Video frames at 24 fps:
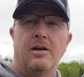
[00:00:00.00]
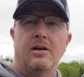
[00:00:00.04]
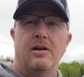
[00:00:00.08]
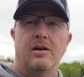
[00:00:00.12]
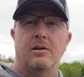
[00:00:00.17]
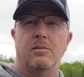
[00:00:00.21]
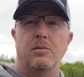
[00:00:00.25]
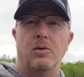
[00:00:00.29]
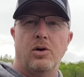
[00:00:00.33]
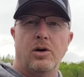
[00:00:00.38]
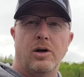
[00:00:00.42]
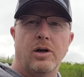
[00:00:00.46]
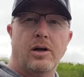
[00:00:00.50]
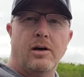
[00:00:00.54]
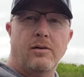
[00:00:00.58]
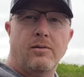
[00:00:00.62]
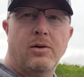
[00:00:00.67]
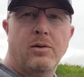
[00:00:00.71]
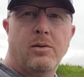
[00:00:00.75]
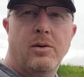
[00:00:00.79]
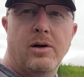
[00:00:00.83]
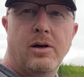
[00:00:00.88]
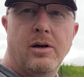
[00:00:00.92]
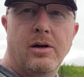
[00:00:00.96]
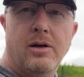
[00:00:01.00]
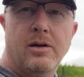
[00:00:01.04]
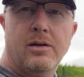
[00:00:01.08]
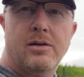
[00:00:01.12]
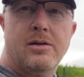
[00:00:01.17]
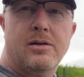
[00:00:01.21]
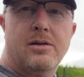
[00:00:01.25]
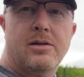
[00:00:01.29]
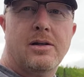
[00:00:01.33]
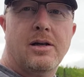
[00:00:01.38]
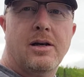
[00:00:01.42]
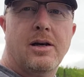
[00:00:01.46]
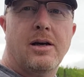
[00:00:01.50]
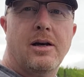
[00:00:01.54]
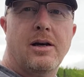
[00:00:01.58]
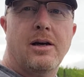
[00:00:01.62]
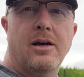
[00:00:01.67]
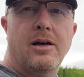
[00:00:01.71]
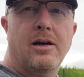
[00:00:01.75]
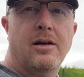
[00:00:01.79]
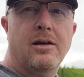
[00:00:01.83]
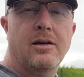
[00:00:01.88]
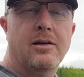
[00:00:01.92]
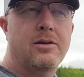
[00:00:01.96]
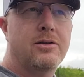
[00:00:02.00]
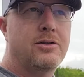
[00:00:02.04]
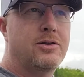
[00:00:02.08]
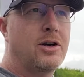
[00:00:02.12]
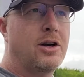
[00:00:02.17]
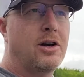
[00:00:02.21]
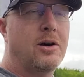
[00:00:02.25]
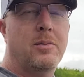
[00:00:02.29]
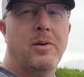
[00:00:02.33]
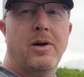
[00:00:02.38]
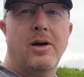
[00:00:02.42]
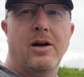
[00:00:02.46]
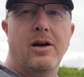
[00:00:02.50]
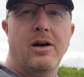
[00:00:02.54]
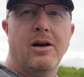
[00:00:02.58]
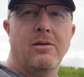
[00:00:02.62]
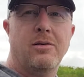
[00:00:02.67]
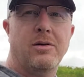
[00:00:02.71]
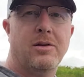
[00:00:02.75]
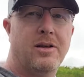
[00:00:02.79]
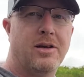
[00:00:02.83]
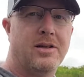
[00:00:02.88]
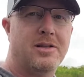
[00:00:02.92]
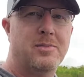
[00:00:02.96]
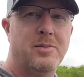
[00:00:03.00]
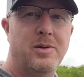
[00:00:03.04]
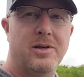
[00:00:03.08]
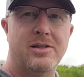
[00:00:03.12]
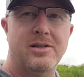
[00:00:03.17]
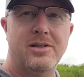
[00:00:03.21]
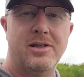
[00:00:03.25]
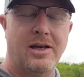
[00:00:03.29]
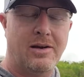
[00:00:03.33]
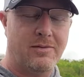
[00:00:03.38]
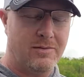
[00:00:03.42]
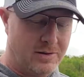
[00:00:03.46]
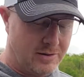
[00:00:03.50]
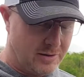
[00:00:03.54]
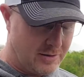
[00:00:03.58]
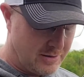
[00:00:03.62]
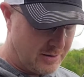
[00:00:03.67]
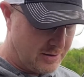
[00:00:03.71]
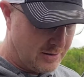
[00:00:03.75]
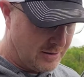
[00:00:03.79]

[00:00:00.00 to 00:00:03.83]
Good morning, everyone. It's uh, Jeremy here with Us Plus Seven.